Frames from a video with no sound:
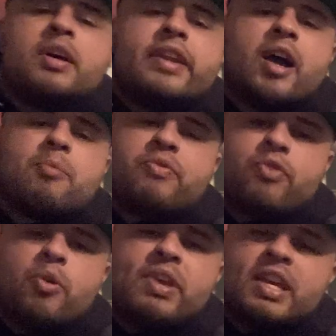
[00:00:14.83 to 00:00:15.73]
Now,
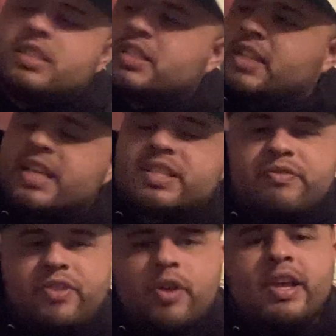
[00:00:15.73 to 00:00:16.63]
before we get to Tyson
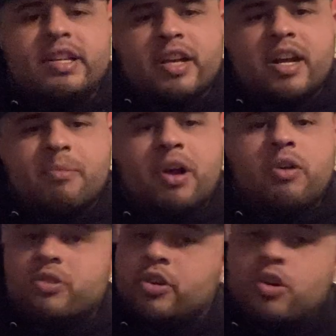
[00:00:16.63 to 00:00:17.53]
Fury and talk about
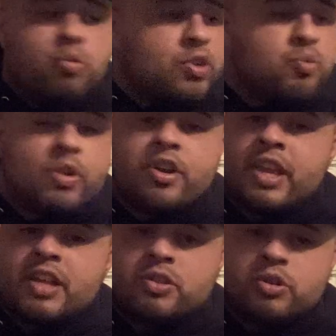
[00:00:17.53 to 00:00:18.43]
which winner
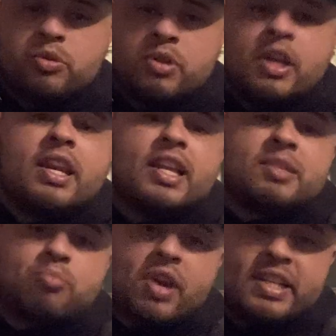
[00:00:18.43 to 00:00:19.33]
gets who, let's
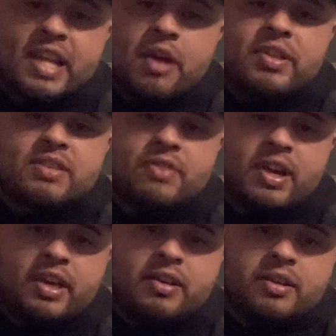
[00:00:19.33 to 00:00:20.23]
break down this fight.